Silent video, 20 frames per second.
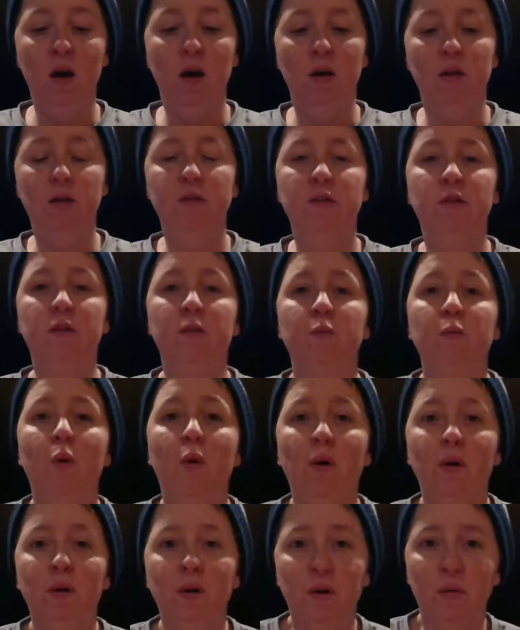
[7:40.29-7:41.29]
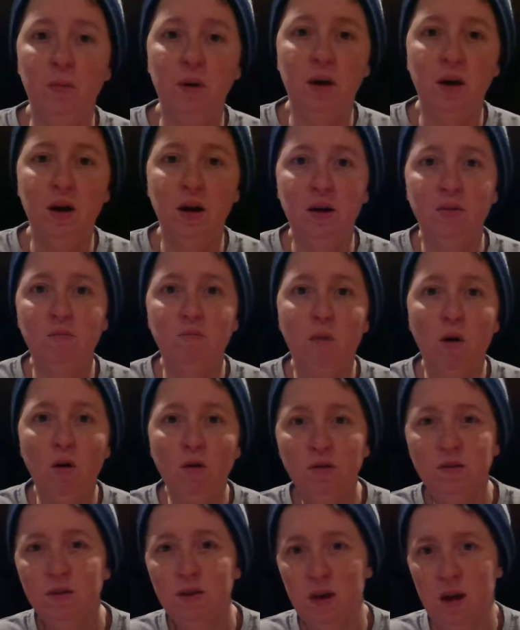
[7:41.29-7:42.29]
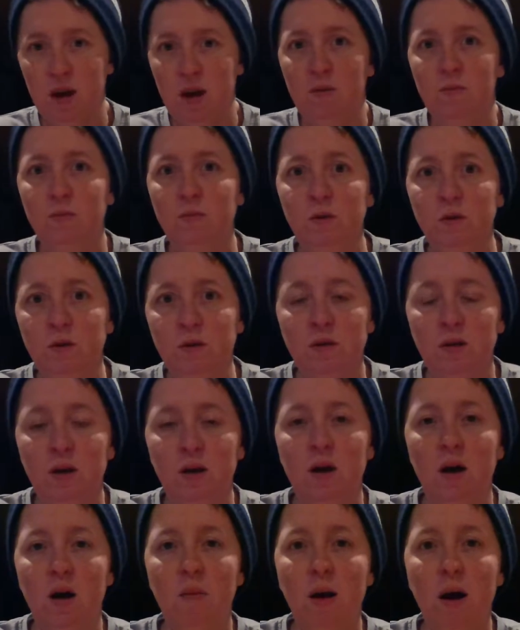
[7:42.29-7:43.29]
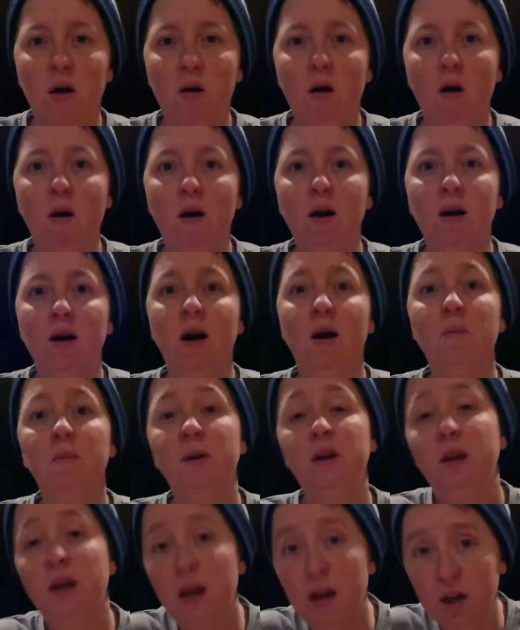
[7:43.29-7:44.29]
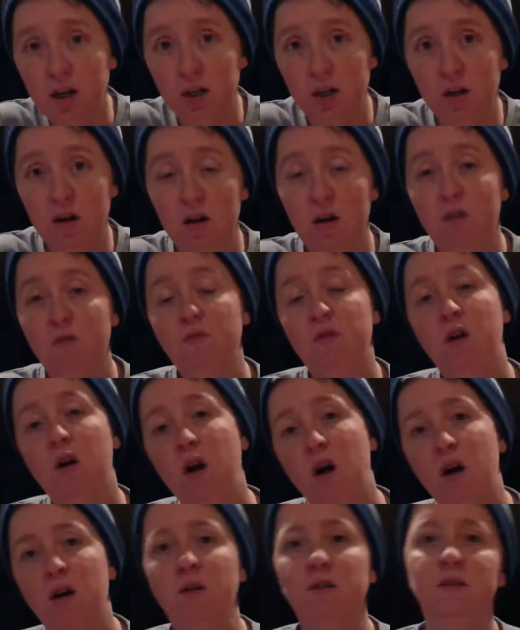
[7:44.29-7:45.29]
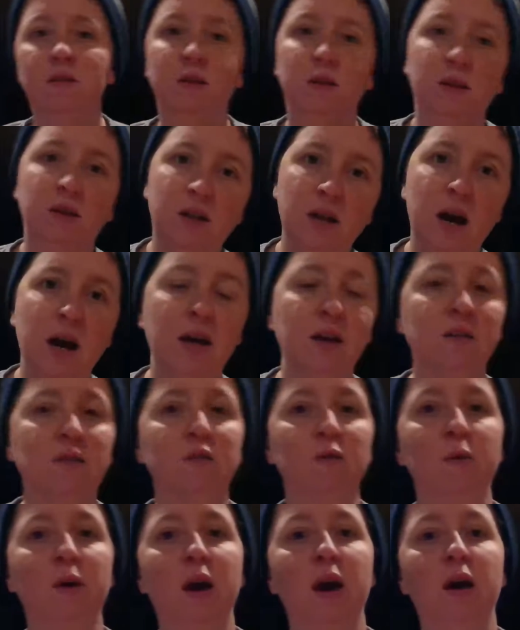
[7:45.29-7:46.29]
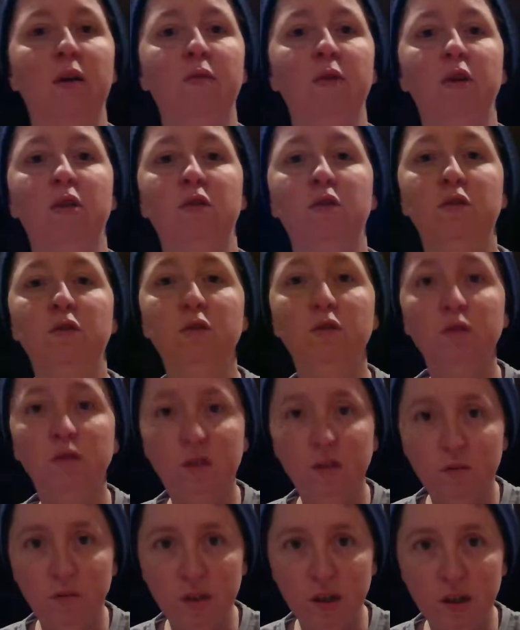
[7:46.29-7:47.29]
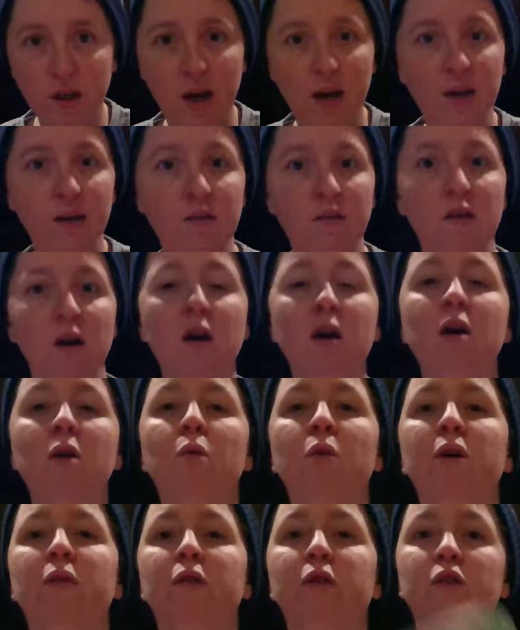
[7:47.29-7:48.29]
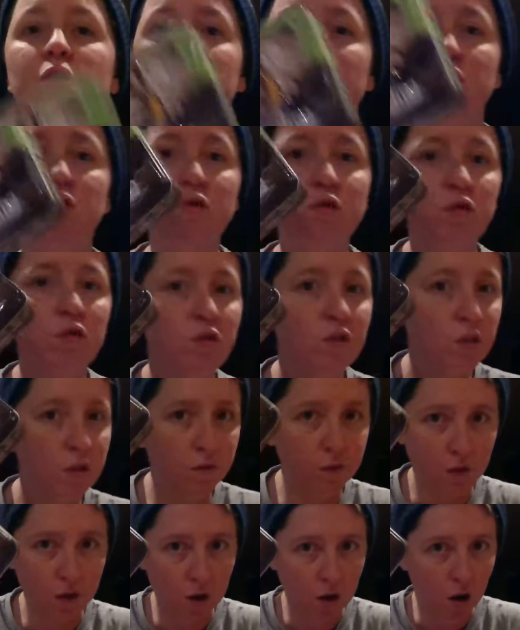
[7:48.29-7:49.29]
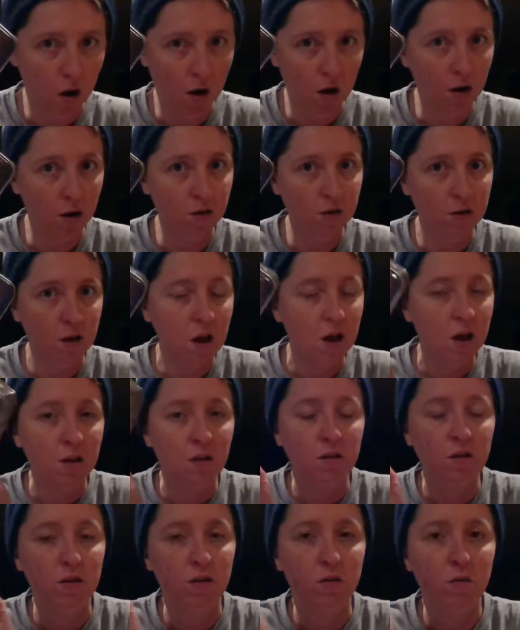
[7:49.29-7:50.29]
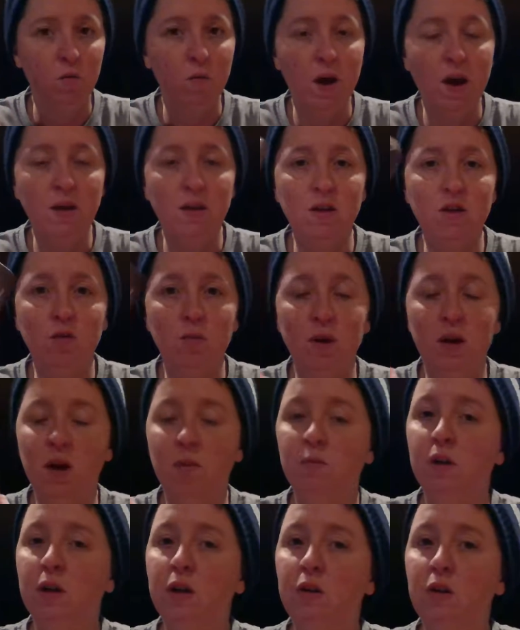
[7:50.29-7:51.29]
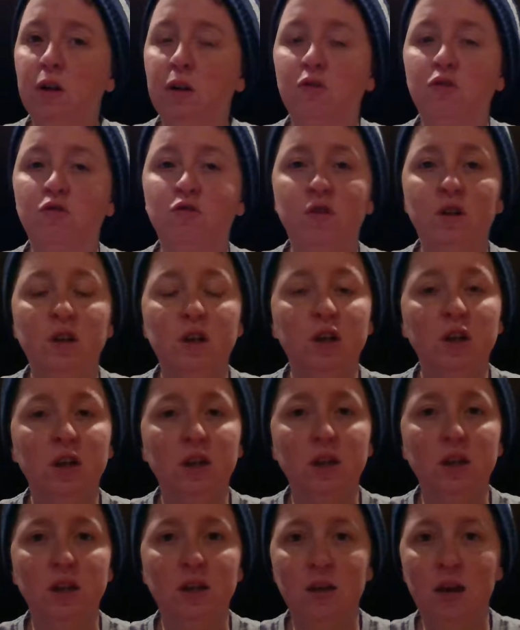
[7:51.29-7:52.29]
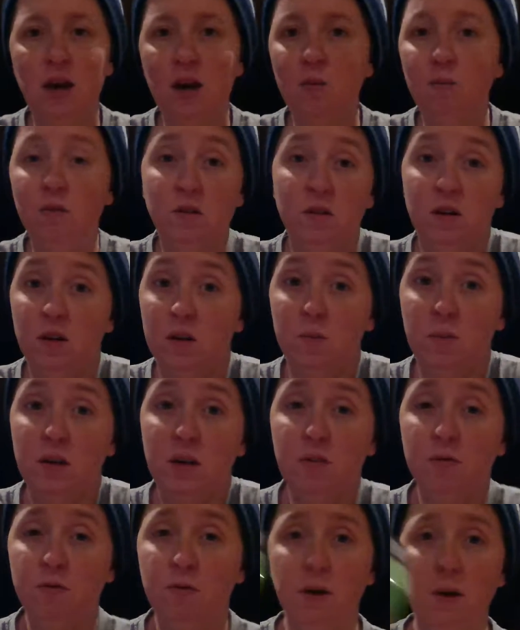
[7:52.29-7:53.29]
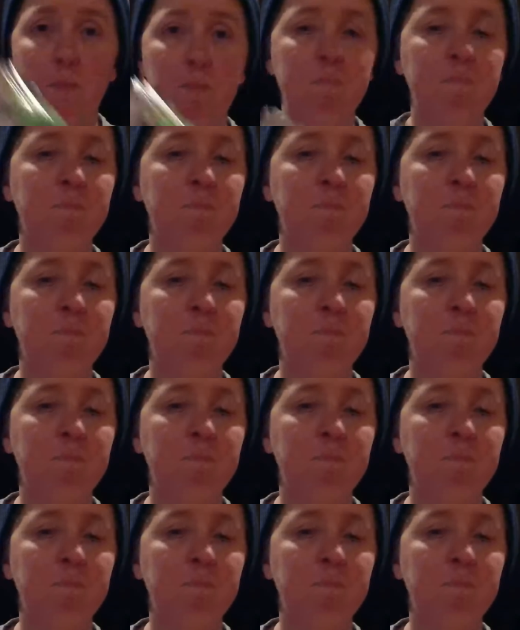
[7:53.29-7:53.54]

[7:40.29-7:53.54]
This is important because most games that come out are a combination of cards and dice. So we have exclusively dice, we have exclusively cards. The way that you become literate and strategic in these games is going to be different.